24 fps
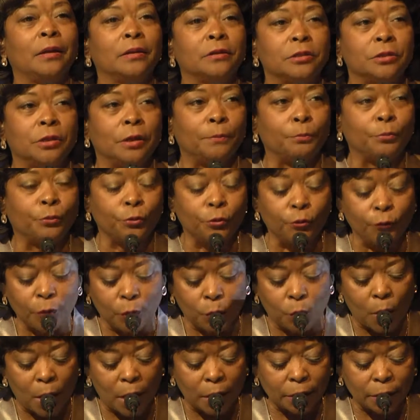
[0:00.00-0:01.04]
to improve the
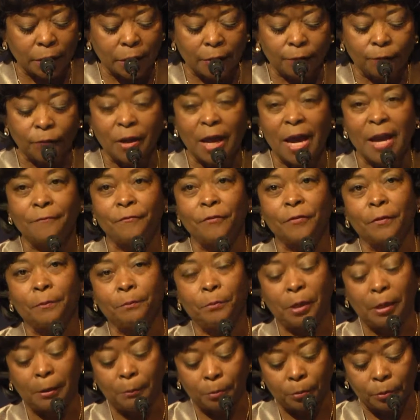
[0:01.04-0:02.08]
quality of life of the
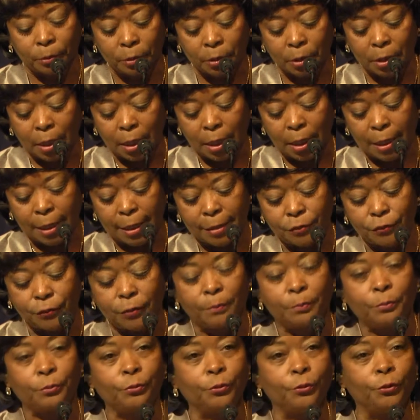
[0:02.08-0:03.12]
people, and to
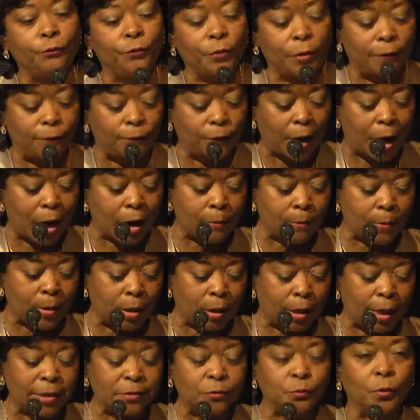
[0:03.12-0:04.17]
improve the
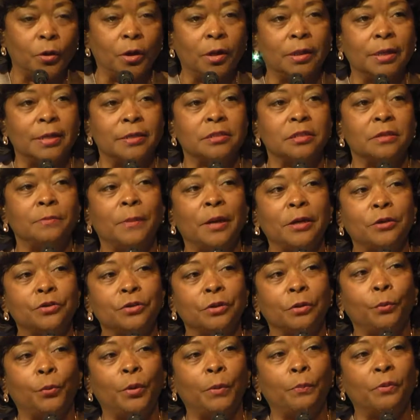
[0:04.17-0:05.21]
environment, as well as to make
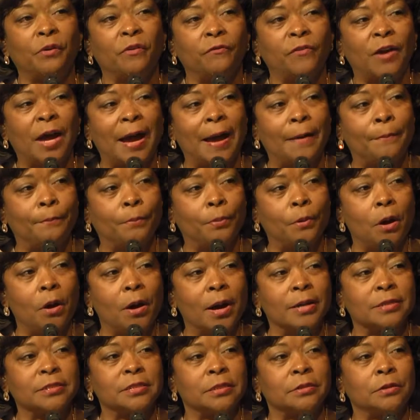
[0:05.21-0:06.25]
sure that we provide
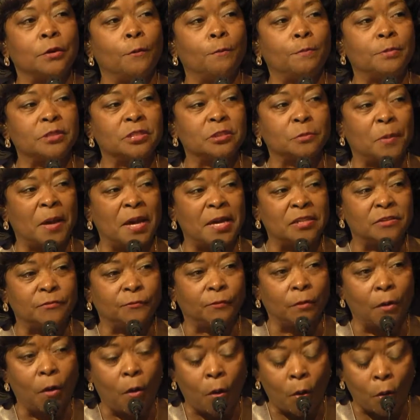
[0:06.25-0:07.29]
parks and open space
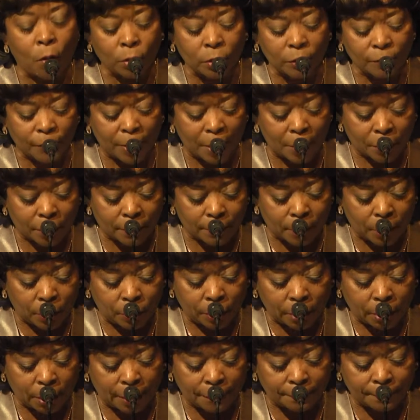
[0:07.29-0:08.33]
for all of our
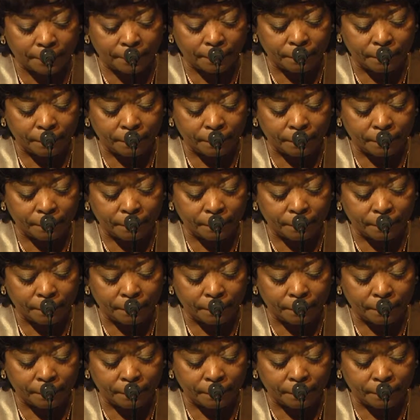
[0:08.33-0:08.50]
community.